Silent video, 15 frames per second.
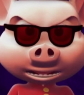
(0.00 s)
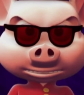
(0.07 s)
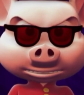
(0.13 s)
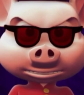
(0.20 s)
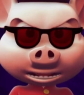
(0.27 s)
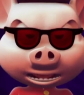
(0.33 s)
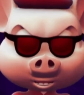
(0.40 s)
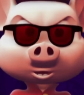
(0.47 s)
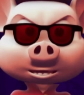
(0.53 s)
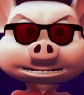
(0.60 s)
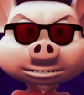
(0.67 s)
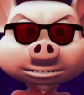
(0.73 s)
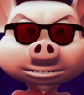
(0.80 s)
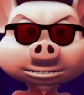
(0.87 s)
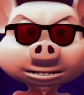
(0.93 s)
And
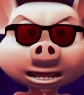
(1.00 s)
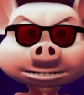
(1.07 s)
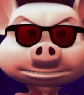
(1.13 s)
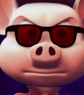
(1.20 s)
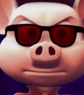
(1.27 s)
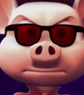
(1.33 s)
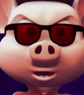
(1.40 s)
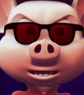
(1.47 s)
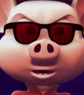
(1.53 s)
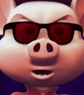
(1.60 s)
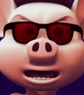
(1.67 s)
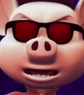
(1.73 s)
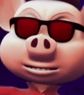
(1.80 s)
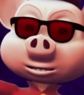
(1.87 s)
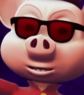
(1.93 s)
now it's time for a
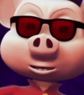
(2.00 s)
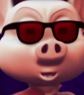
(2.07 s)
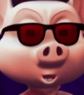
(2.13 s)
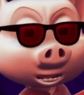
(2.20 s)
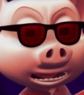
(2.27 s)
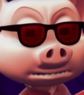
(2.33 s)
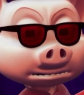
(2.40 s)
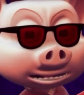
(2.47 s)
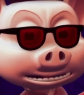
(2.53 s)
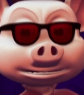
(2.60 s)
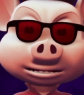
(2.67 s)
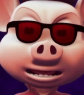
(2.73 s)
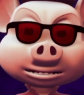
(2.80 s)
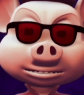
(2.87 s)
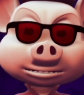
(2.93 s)
great new
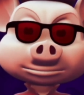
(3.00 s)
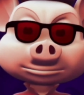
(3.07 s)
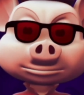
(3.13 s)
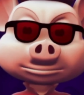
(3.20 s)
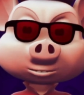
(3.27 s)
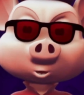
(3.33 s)
competition.